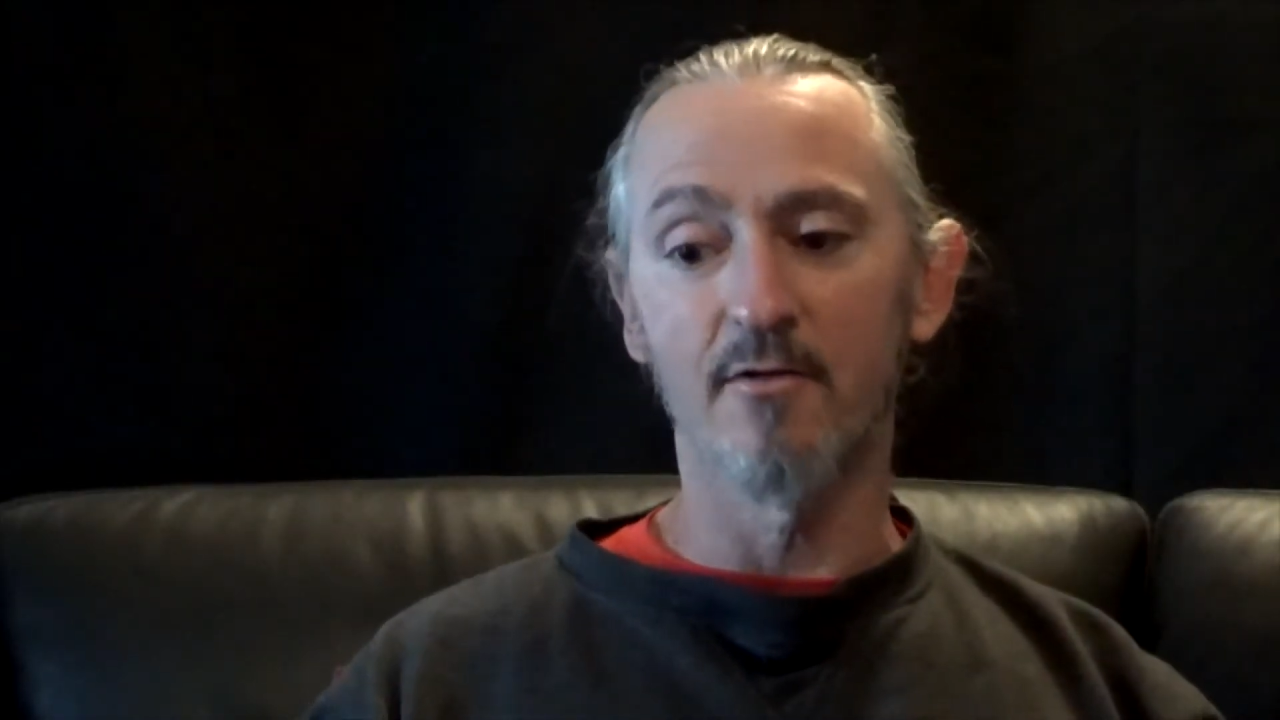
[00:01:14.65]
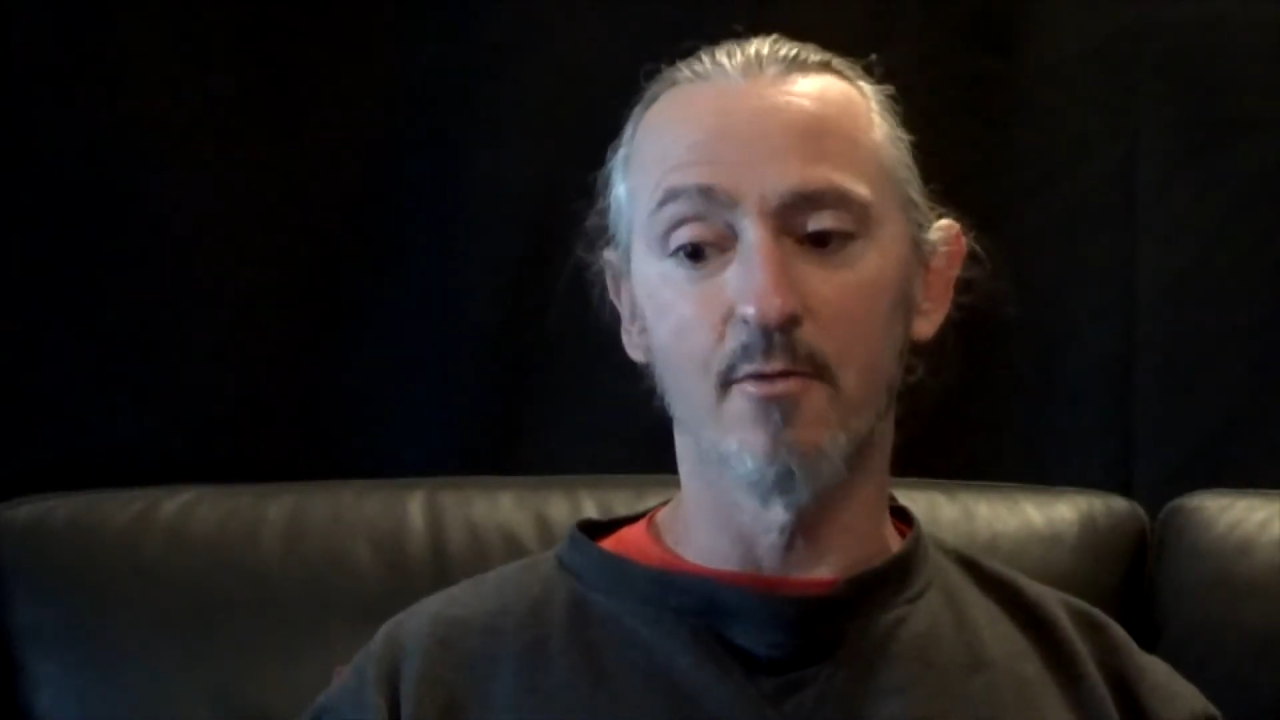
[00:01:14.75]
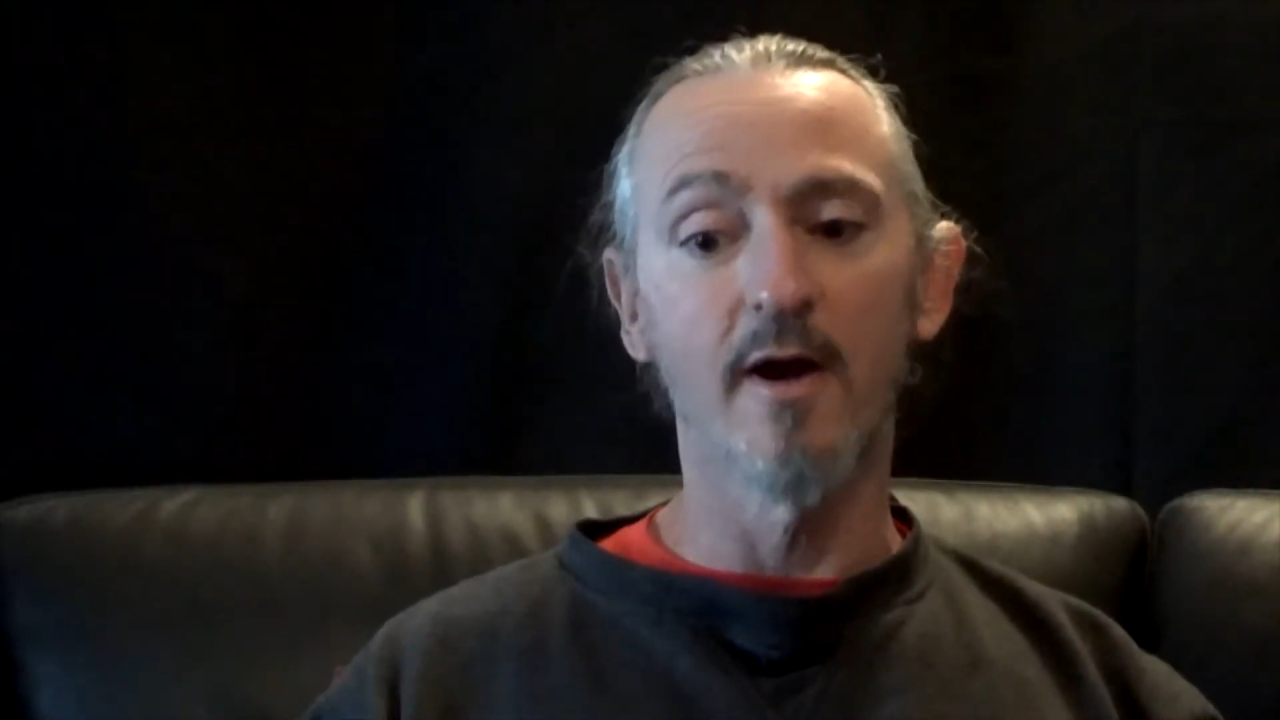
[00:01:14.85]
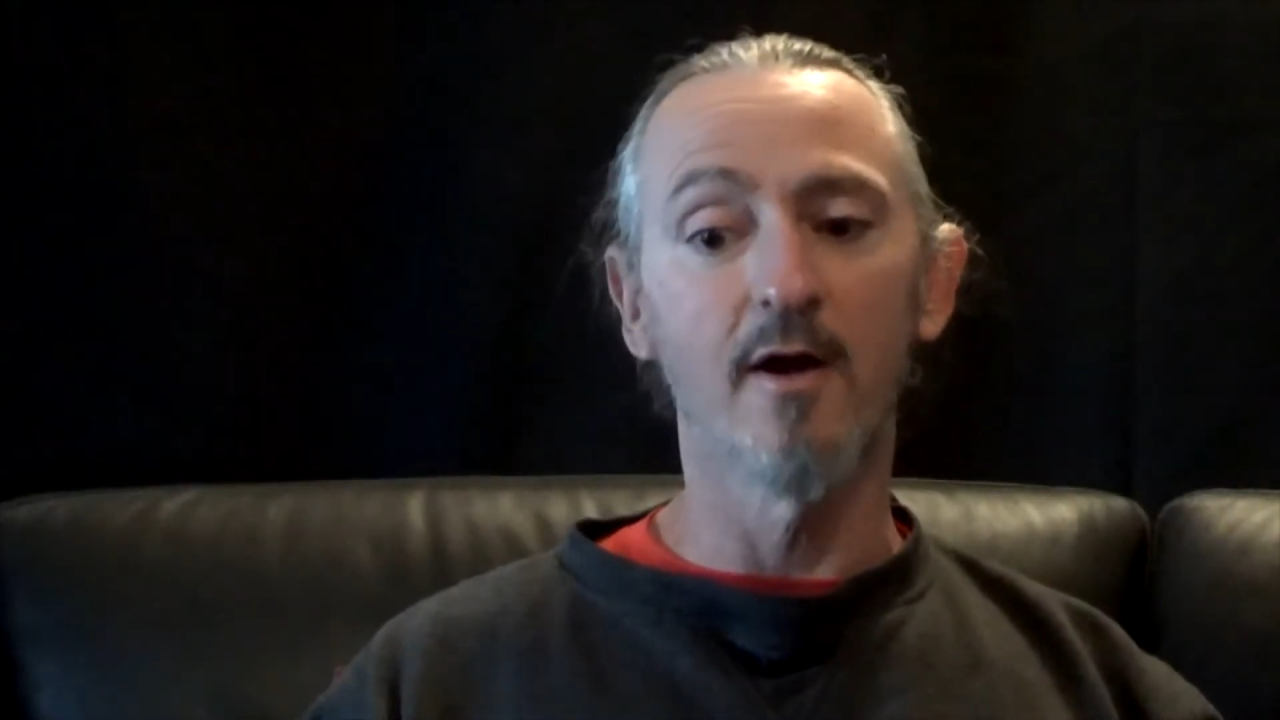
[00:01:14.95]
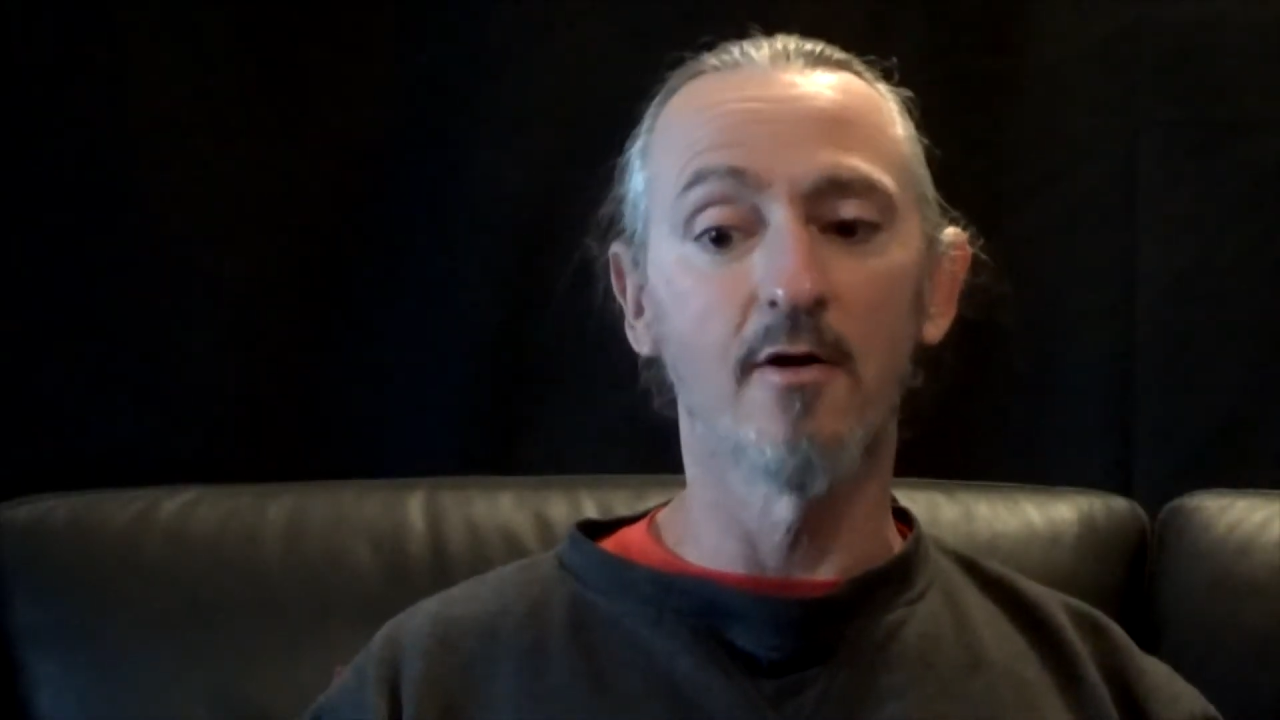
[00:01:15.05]
the
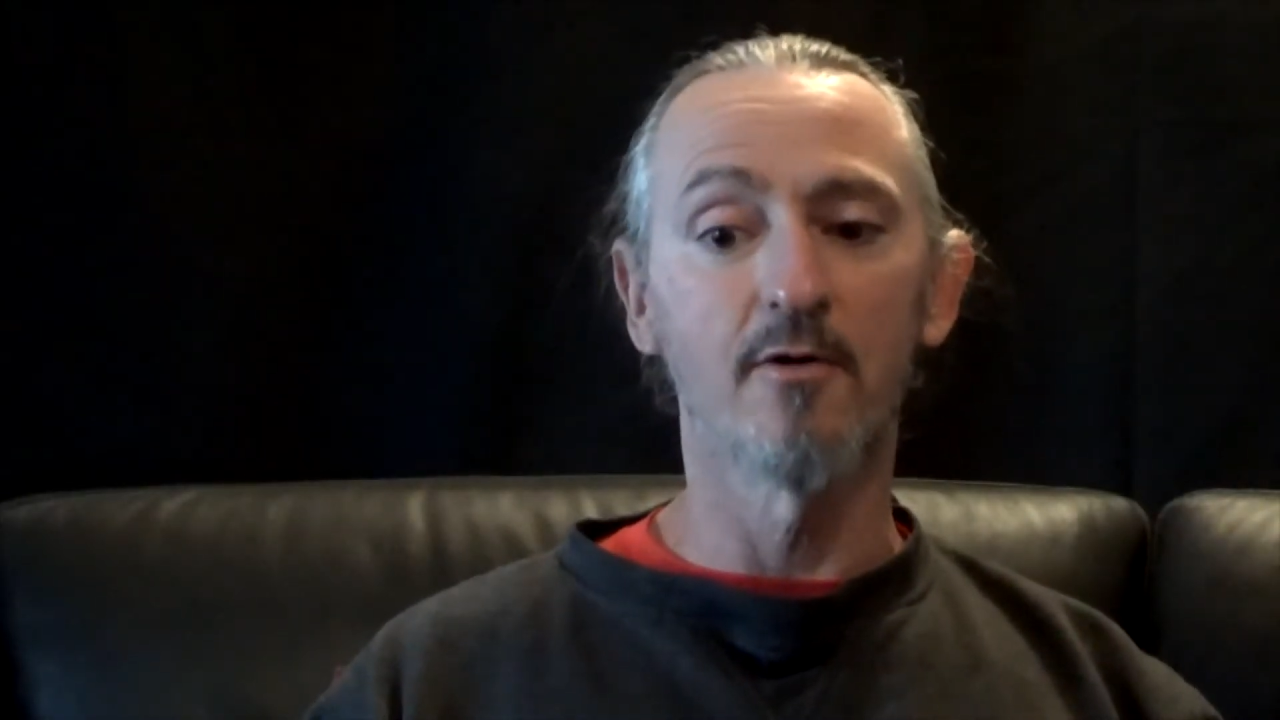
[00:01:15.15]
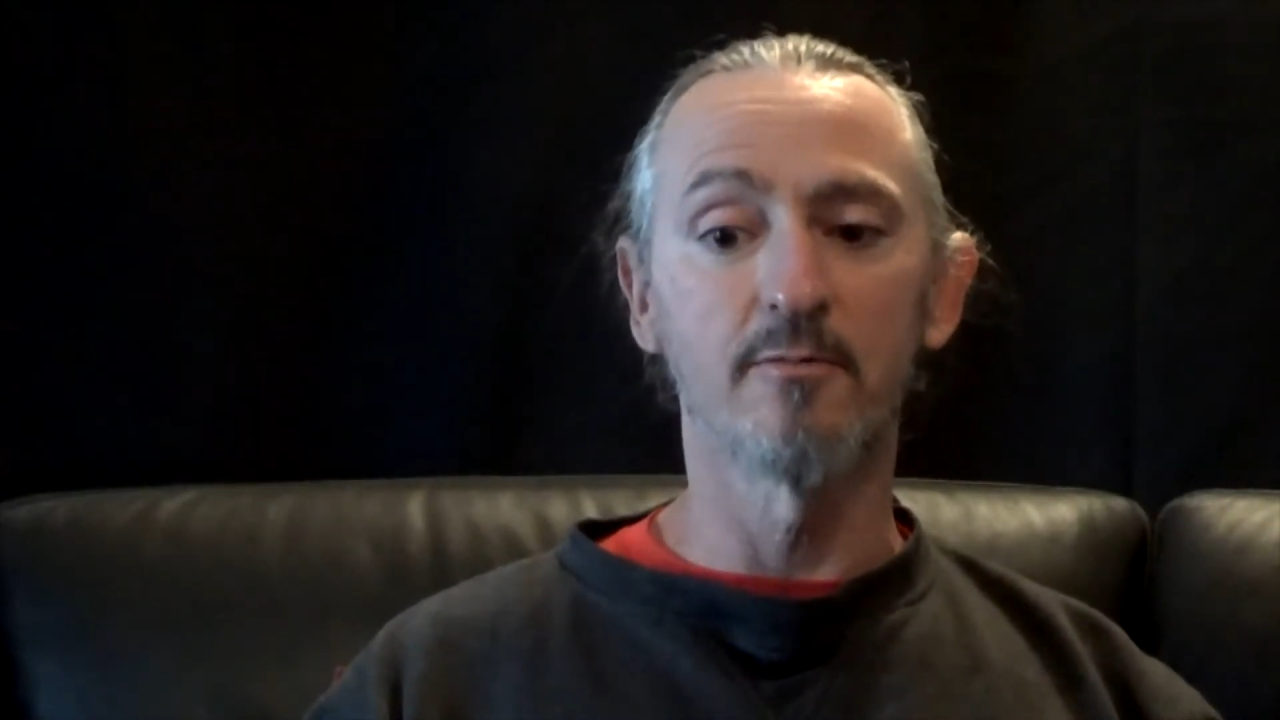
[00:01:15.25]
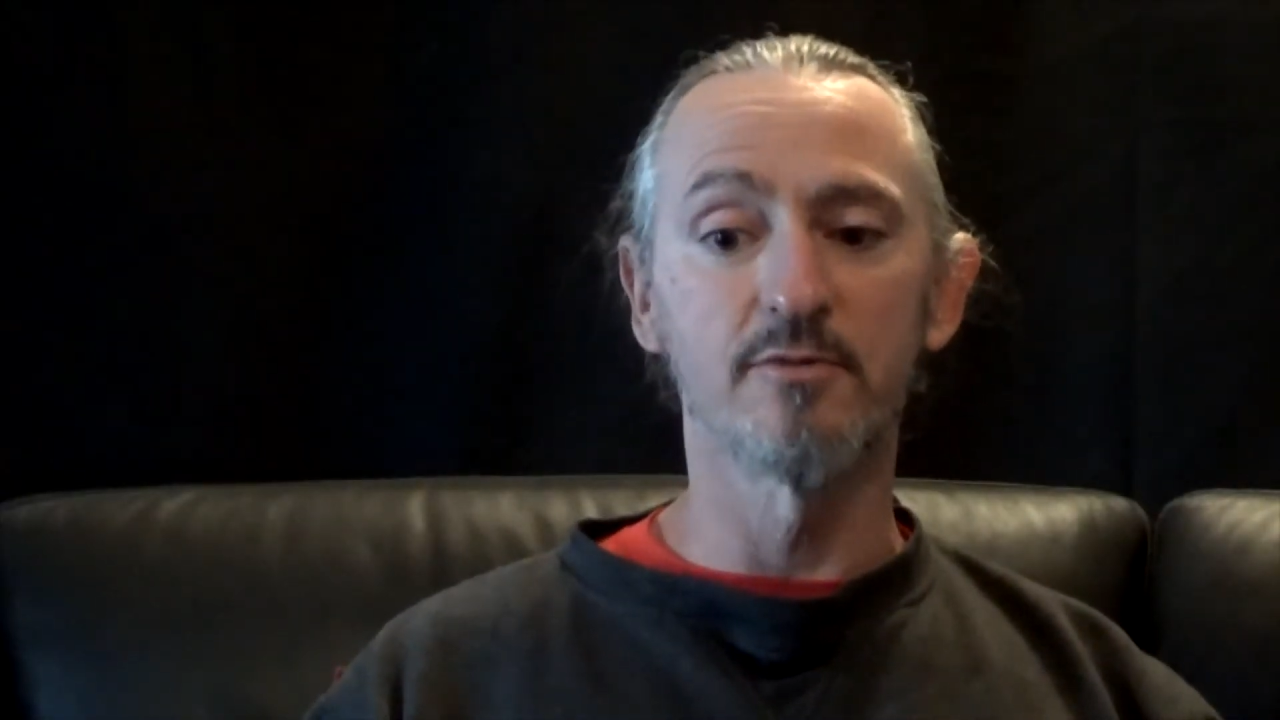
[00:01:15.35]
way home